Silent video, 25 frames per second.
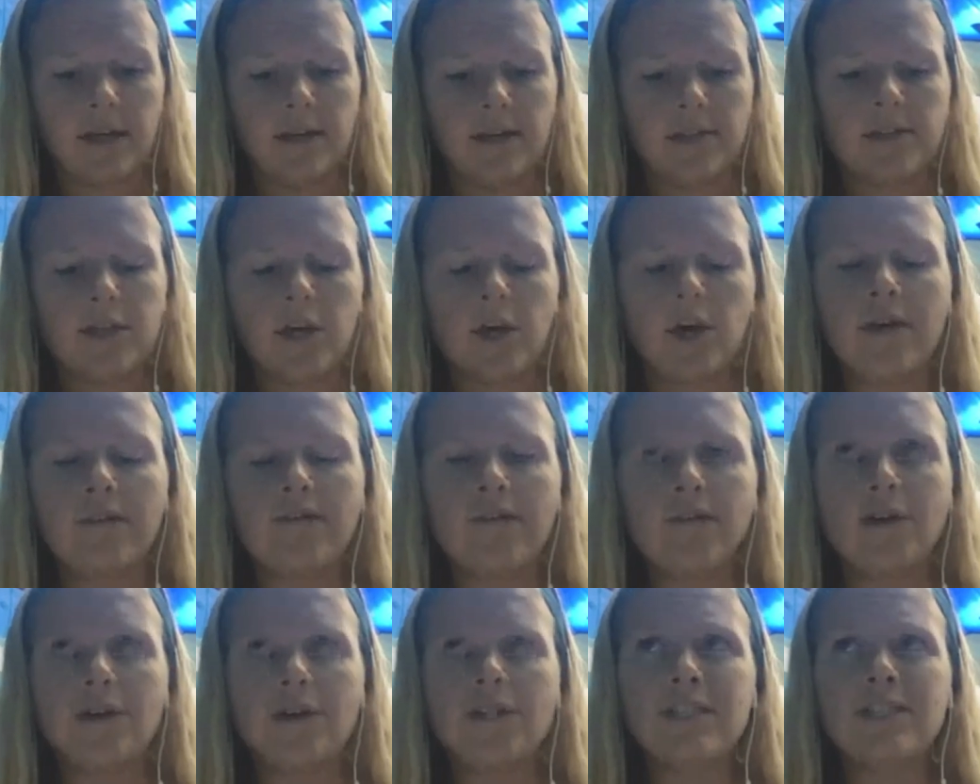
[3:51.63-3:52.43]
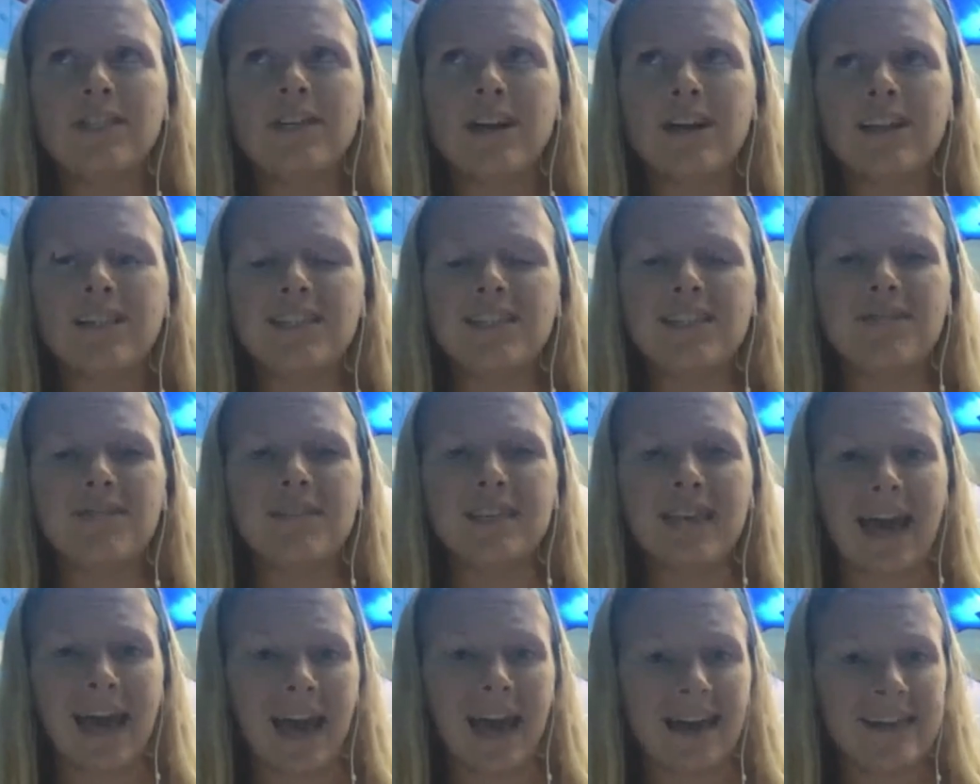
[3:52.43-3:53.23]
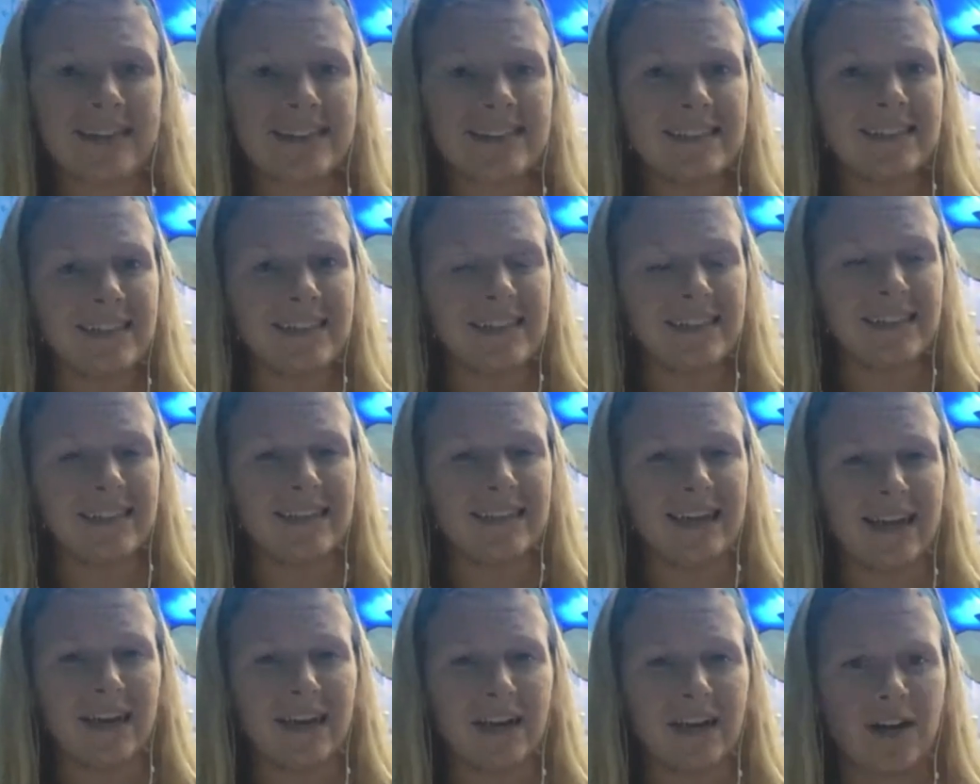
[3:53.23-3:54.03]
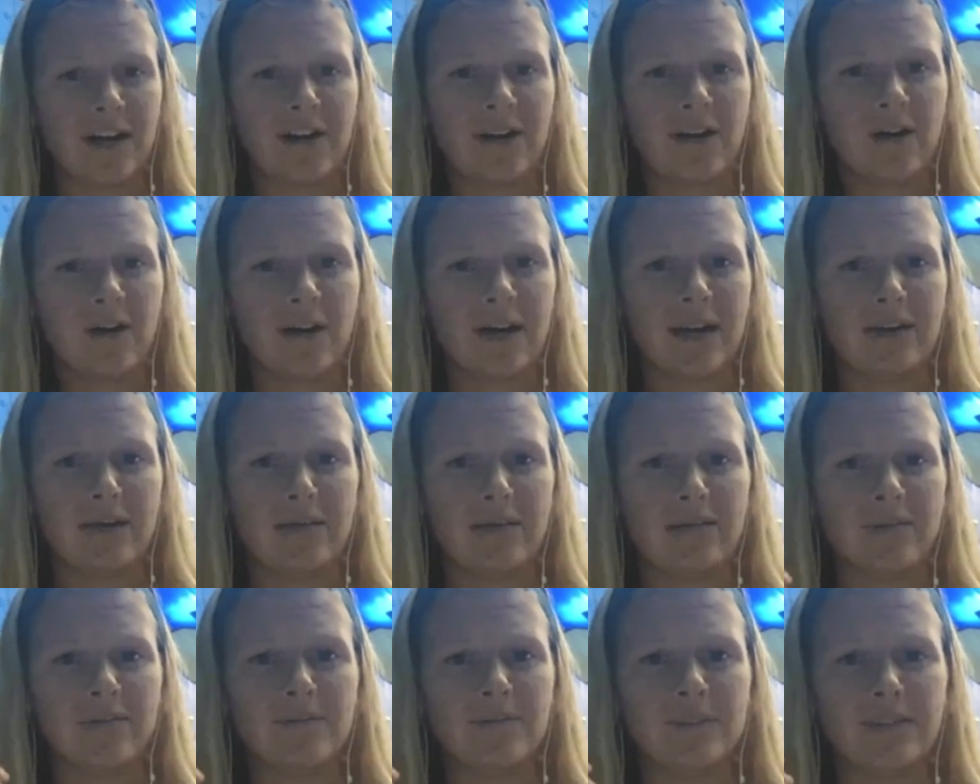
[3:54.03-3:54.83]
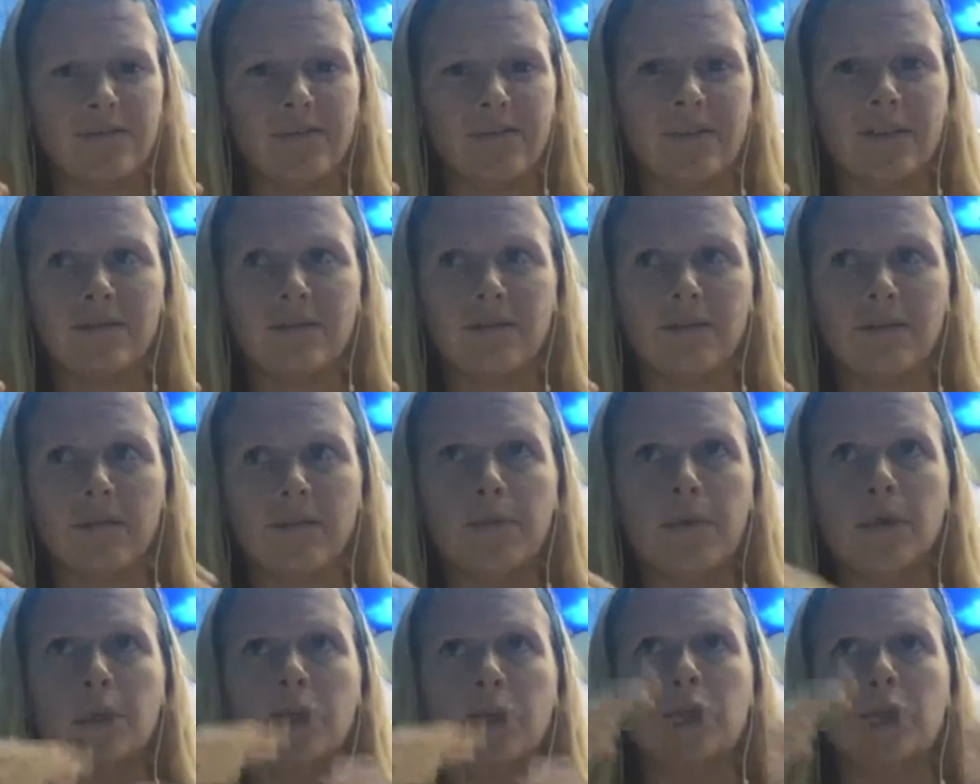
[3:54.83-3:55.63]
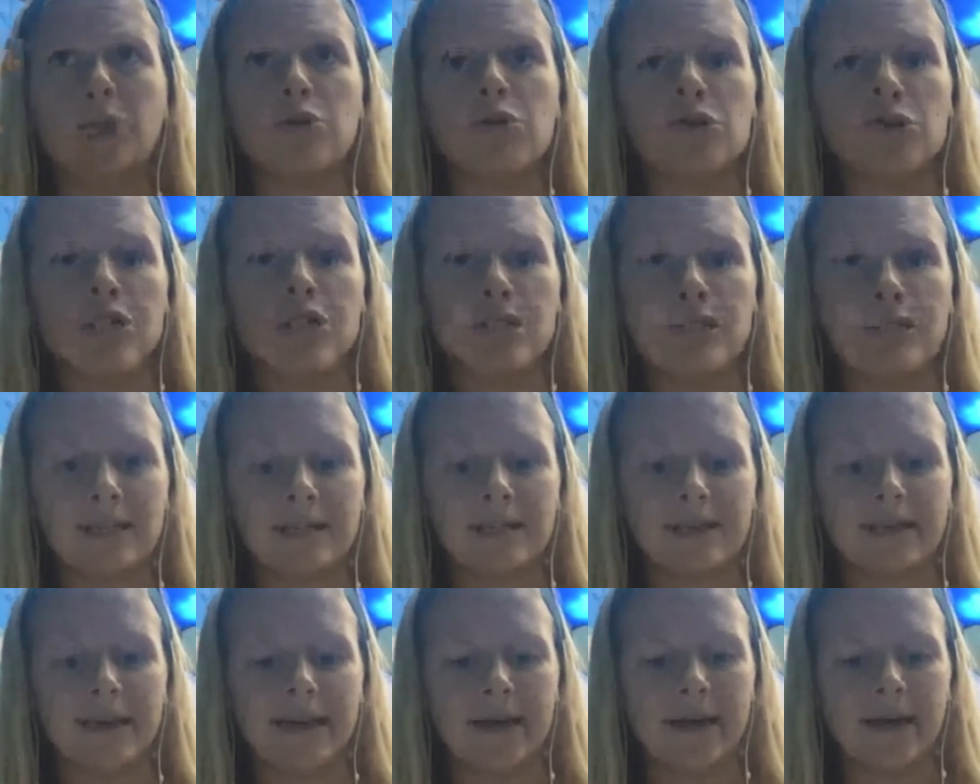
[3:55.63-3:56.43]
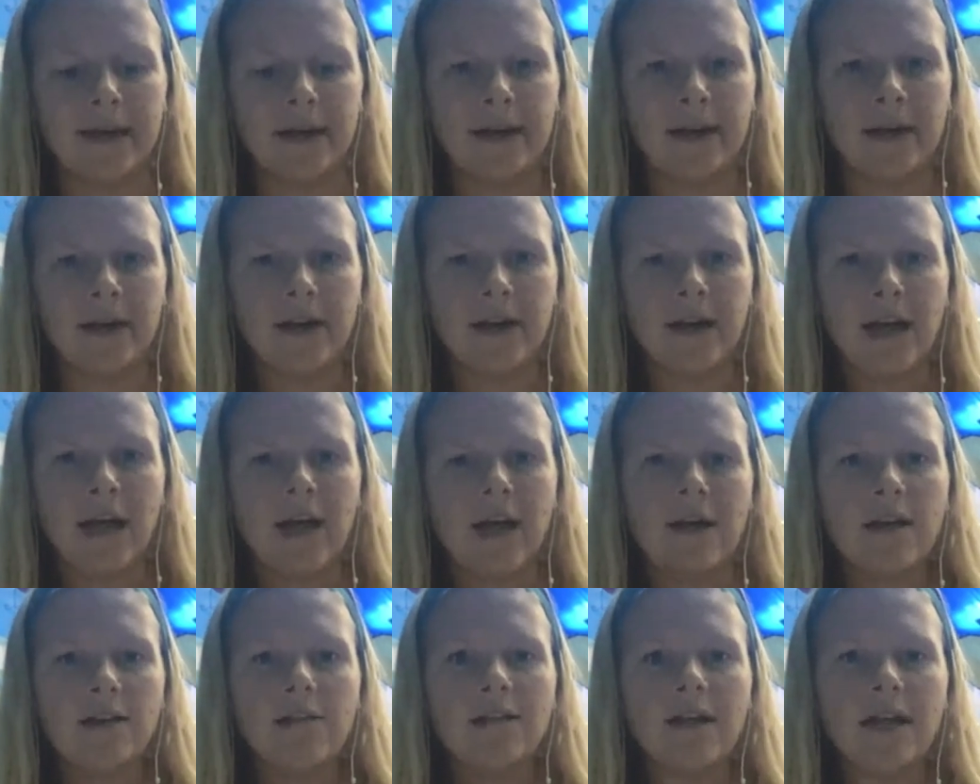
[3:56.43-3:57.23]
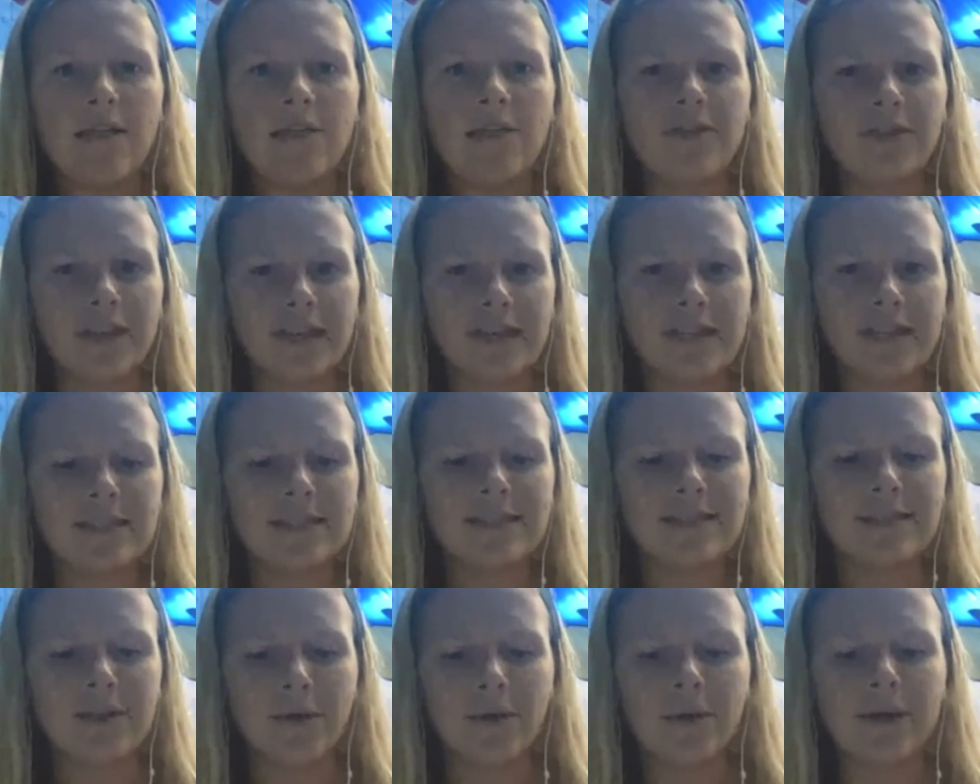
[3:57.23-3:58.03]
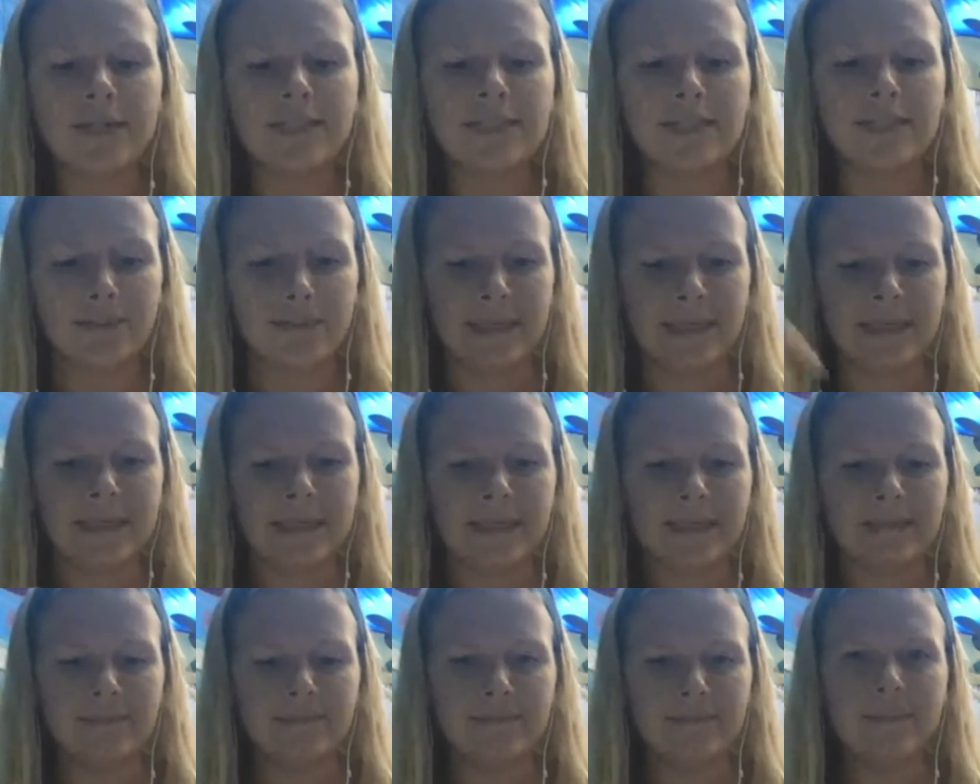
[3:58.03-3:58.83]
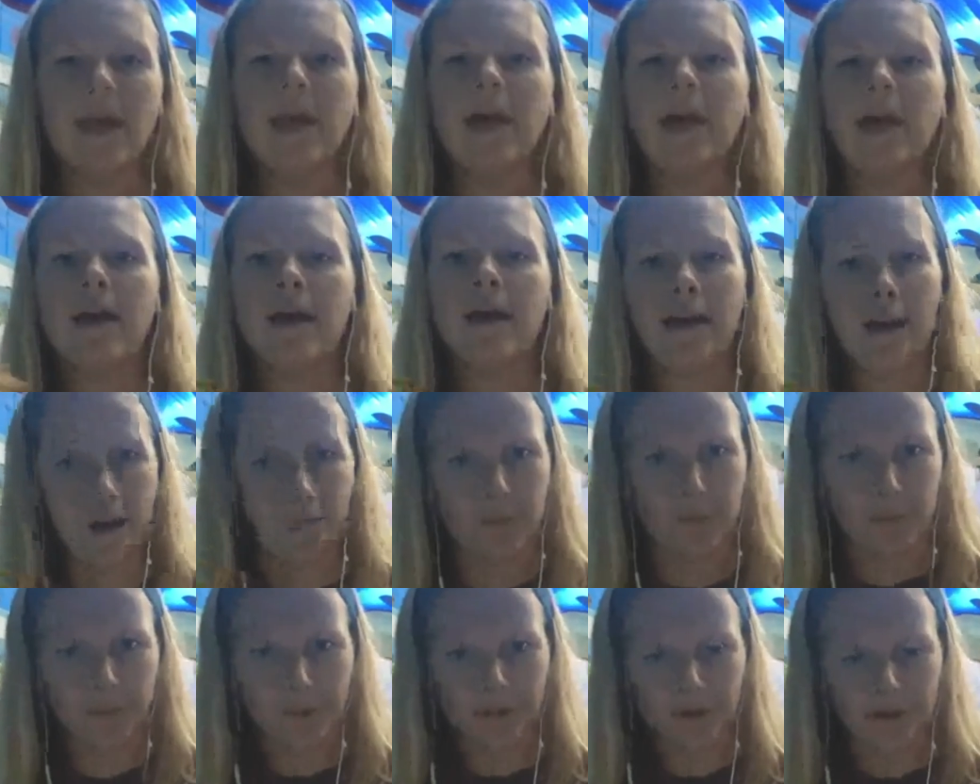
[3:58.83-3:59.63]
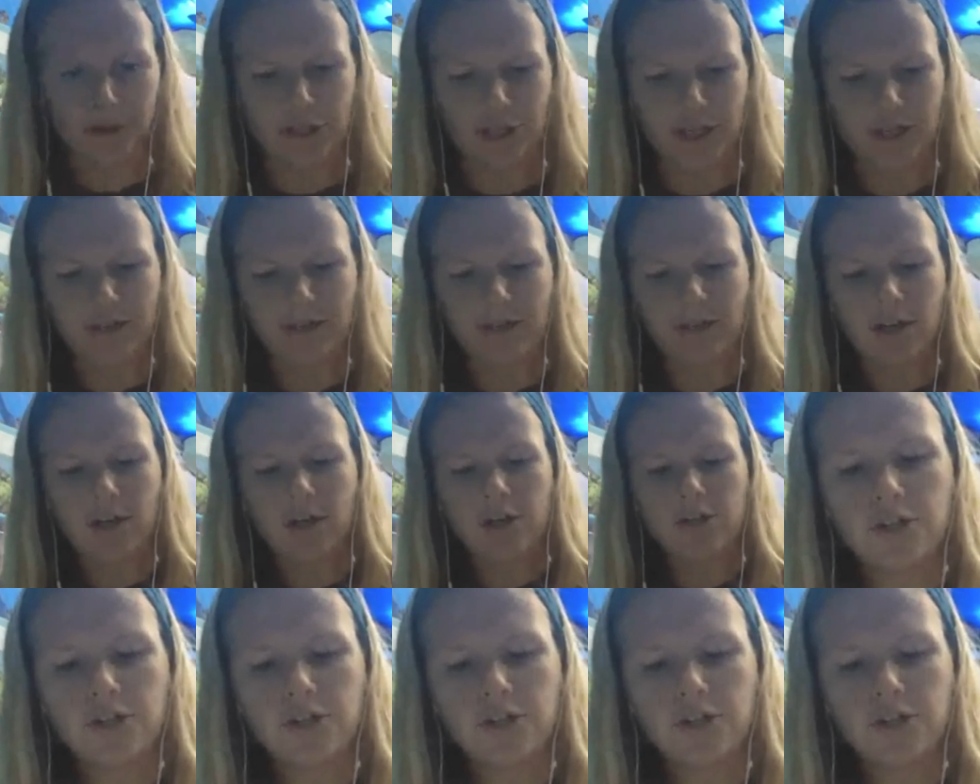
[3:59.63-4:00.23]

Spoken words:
So if there's tons of gas in the air and different pollution in the air, then this is going to be air pollution.